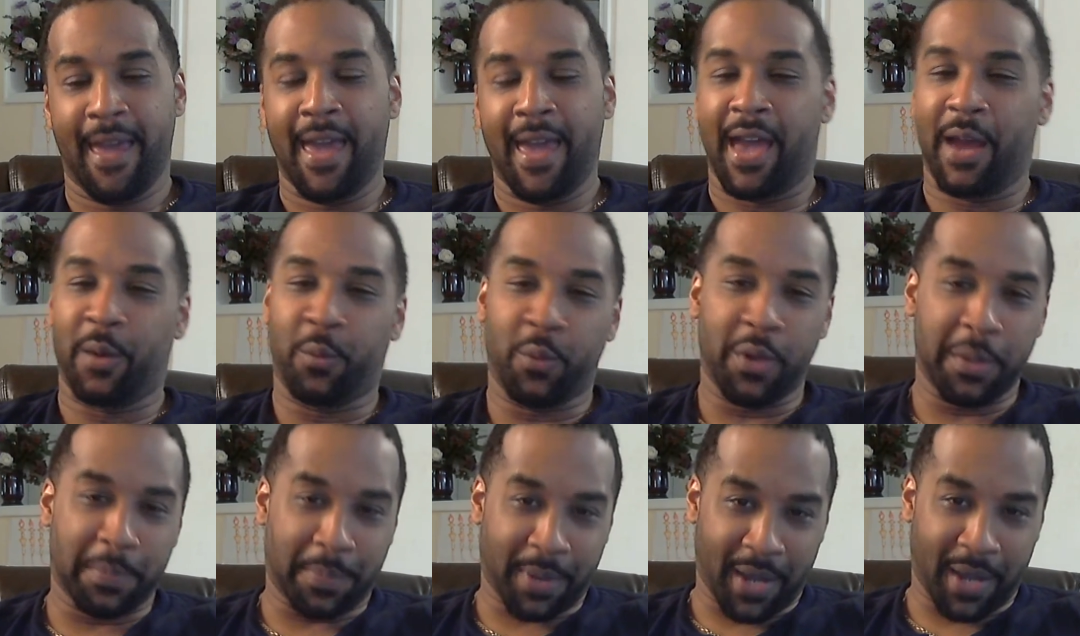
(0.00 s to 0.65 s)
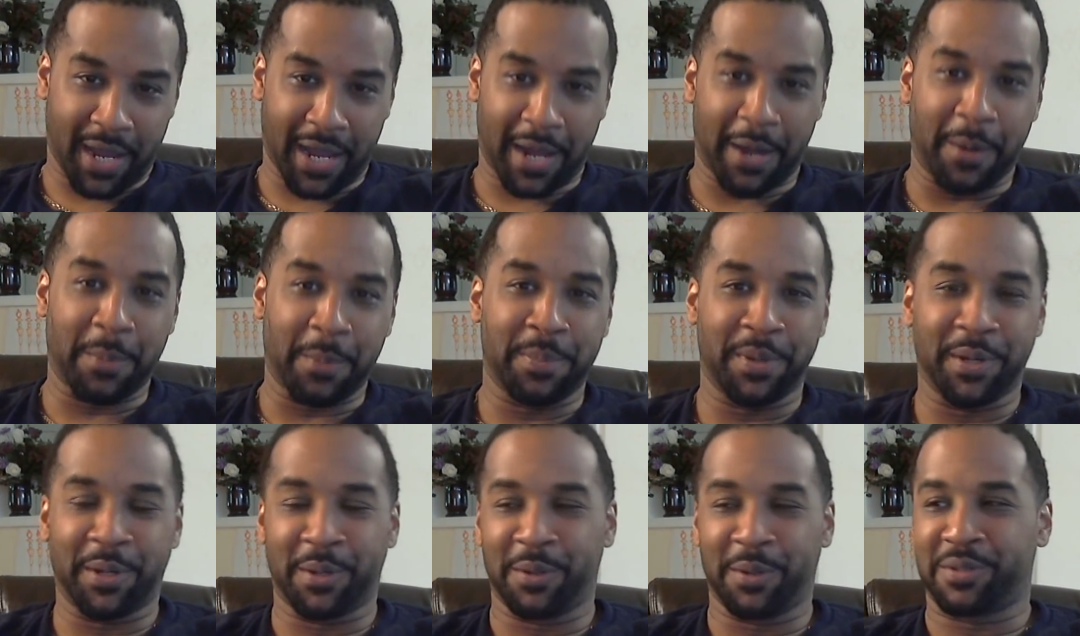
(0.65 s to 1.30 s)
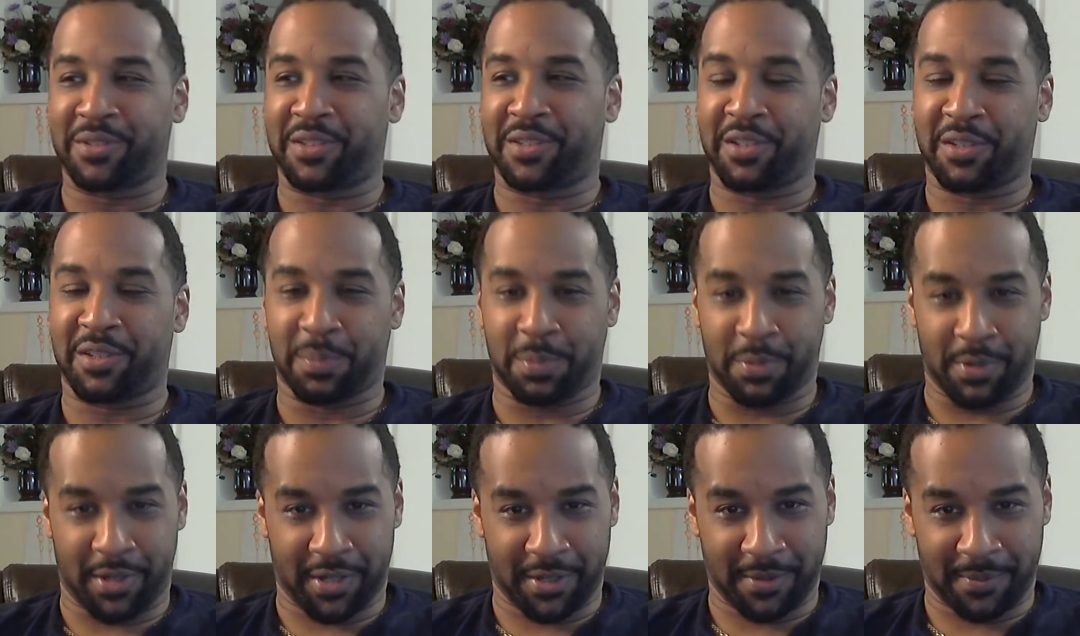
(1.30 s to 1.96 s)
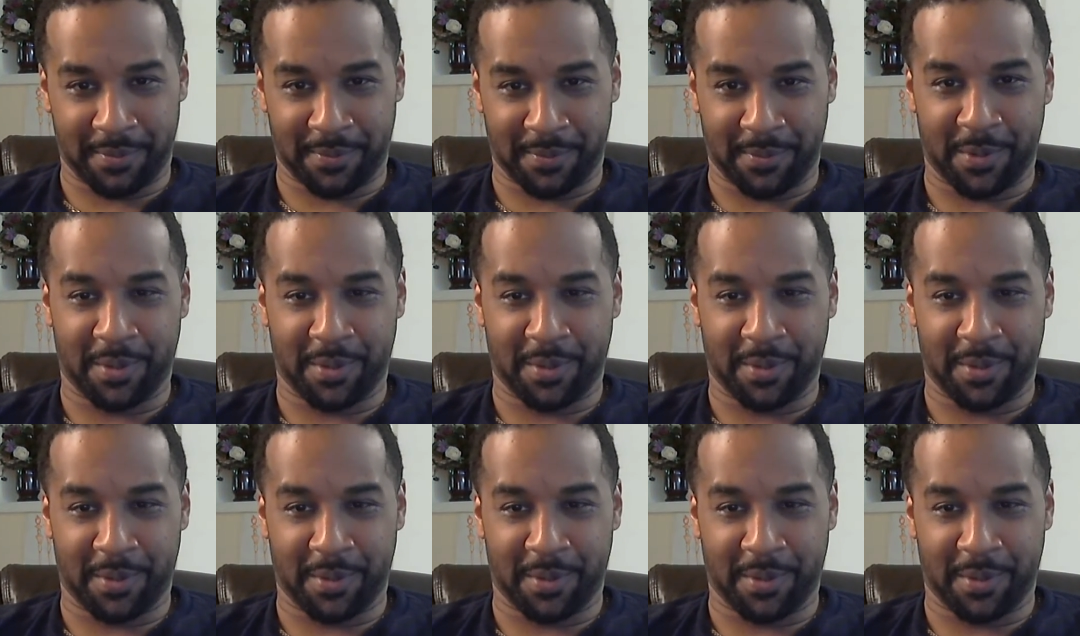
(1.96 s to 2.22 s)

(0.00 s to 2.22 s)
And we pay our bills to Sprint,